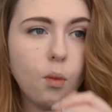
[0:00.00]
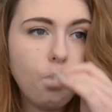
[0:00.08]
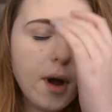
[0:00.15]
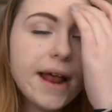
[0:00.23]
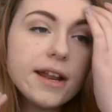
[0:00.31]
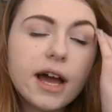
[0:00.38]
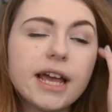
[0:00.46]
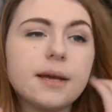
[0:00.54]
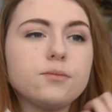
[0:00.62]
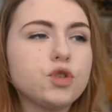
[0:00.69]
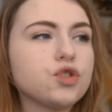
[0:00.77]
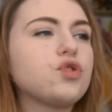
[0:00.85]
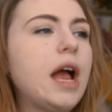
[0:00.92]
When I
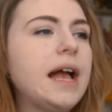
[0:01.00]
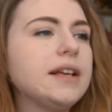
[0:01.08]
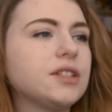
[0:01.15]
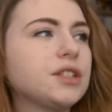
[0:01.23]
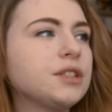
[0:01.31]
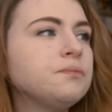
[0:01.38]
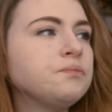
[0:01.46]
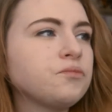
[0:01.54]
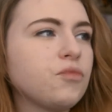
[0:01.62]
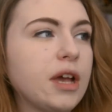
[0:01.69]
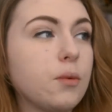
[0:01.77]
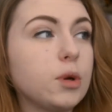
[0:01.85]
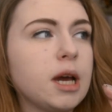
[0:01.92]
am stressed,
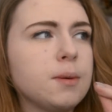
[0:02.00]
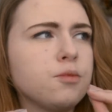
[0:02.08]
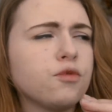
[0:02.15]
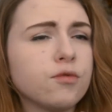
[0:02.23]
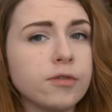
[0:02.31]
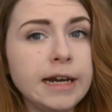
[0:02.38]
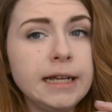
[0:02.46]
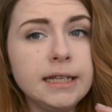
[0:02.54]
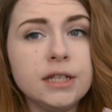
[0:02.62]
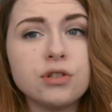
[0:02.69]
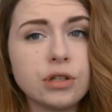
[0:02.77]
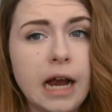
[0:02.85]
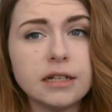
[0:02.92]
like when I'm
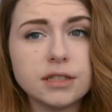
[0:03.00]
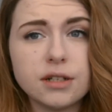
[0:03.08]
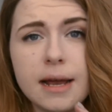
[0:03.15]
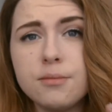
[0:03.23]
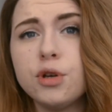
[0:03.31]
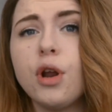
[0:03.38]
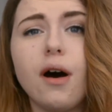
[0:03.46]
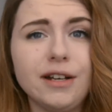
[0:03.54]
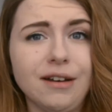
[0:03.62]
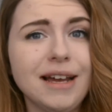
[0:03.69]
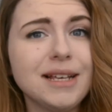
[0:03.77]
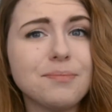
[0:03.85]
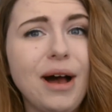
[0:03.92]
really stressed, I'm not a
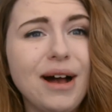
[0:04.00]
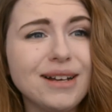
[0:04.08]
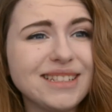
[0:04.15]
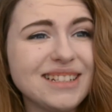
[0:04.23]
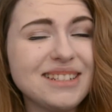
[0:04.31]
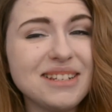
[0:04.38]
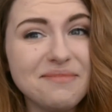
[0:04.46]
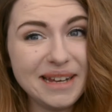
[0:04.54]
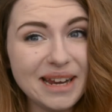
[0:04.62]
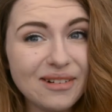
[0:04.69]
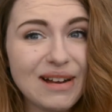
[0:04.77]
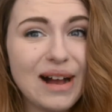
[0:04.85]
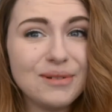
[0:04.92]
nice person to
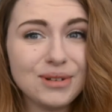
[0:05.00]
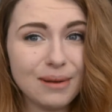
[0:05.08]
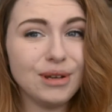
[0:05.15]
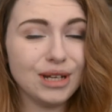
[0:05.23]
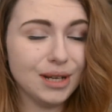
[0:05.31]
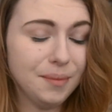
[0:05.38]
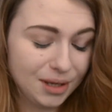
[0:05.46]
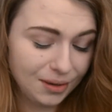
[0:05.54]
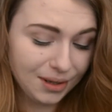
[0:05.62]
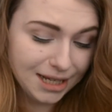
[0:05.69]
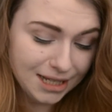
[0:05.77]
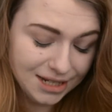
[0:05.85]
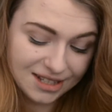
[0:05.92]
around, I'm gonna be
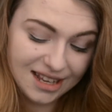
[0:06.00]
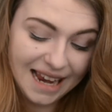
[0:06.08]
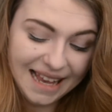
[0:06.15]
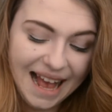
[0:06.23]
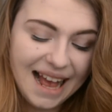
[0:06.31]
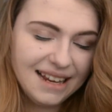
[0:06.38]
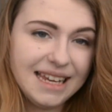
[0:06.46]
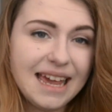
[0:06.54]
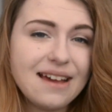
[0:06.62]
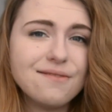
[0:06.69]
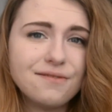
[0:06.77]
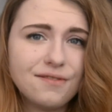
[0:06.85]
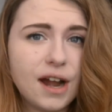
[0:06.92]
honest, because I can
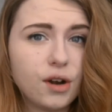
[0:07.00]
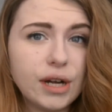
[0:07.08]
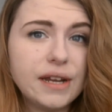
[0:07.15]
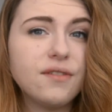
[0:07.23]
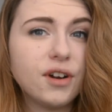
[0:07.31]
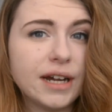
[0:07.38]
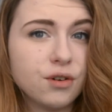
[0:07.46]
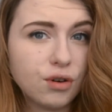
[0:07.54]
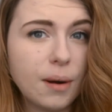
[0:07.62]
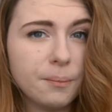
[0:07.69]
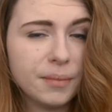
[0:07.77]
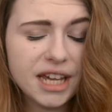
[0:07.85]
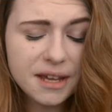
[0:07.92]
get very
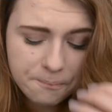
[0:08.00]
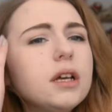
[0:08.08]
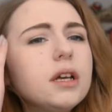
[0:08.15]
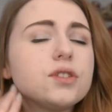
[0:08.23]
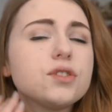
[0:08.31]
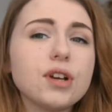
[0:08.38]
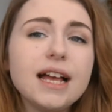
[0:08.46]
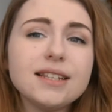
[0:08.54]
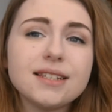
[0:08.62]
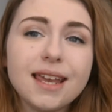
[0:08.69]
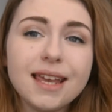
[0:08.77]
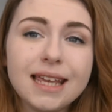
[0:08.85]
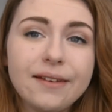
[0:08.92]
grumpy.
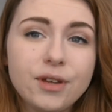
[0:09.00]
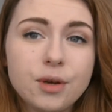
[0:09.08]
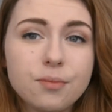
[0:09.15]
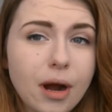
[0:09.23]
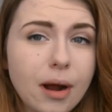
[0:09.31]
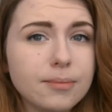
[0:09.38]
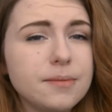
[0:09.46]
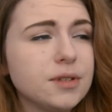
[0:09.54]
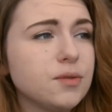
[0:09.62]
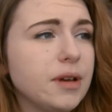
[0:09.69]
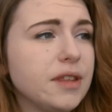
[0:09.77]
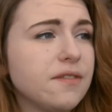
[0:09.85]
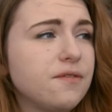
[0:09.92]
Stress can give you
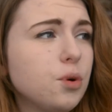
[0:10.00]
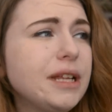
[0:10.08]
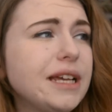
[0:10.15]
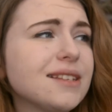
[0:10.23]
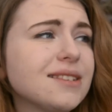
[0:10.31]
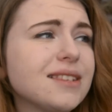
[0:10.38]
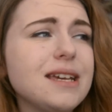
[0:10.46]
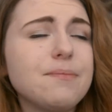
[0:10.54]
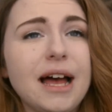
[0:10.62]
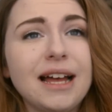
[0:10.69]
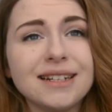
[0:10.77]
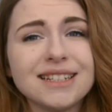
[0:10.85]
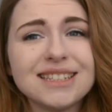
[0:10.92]
problems with falling asleep
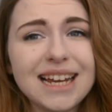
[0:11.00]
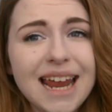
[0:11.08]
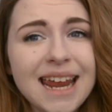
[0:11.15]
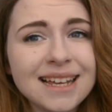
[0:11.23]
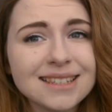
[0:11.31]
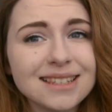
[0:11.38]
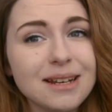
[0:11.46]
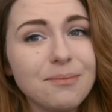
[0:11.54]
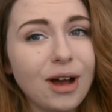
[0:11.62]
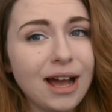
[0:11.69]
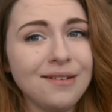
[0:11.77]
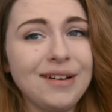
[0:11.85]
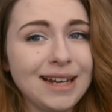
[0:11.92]
and staying asleep.
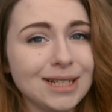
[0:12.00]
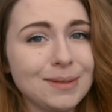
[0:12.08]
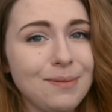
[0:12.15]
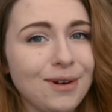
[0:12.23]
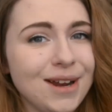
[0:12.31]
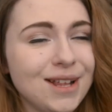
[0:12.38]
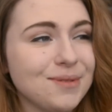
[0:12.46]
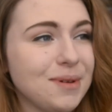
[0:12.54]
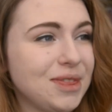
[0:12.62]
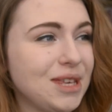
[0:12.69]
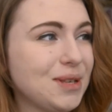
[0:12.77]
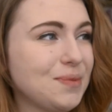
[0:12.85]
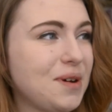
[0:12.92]
I have had experience
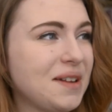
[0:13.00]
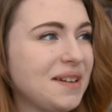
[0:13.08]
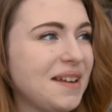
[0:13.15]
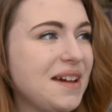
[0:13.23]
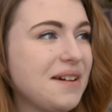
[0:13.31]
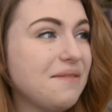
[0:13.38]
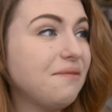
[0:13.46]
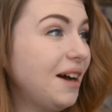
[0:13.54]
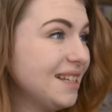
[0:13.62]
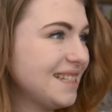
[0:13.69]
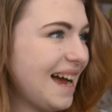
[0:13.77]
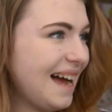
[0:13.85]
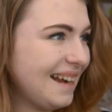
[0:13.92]
with this one
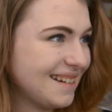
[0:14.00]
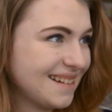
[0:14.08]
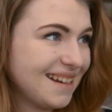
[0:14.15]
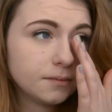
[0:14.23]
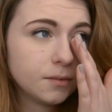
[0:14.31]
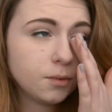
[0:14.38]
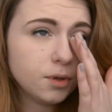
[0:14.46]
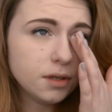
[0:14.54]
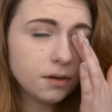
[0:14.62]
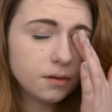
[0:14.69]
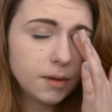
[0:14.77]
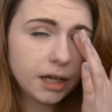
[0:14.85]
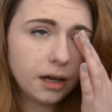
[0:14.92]
firsthand. What's
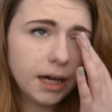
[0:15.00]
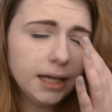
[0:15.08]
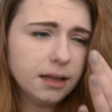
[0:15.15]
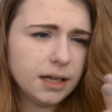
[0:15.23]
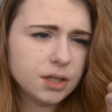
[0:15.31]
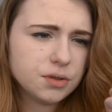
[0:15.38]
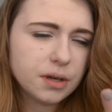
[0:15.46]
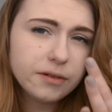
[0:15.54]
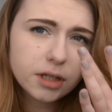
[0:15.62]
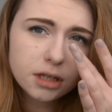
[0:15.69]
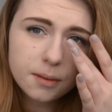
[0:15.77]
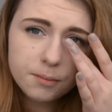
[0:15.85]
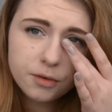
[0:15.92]
on my eyelash? Do I have a
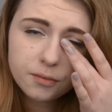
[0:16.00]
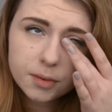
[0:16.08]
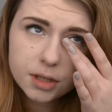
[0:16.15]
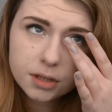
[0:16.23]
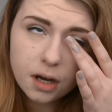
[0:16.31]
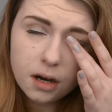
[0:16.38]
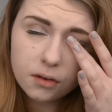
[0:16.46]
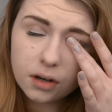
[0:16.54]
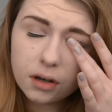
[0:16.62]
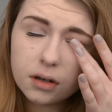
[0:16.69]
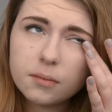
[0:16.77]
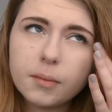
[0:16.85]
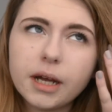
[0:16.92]
clump of mascara
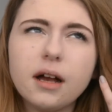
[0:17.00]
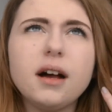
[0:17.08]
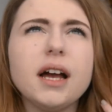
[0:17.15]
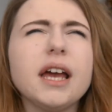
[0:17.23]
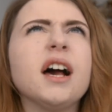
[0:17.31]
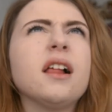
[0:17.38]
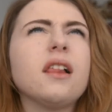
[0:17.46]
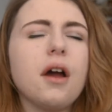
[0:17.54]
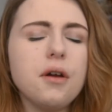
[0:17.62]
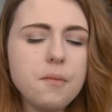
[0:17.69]
on my eye? Hello?